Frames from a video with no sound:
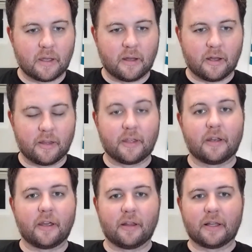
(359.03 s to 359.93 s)
uh, and
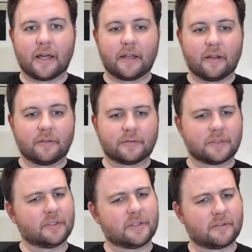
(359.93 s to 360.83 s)
then a line of,
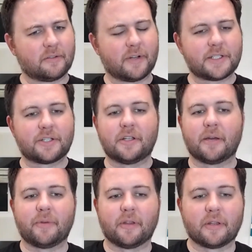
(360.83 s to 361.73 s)
or Lorenz should
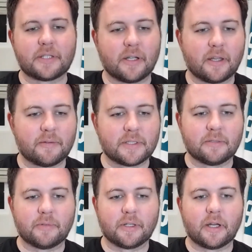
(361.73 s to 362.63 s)
not be on. Sorry, that was a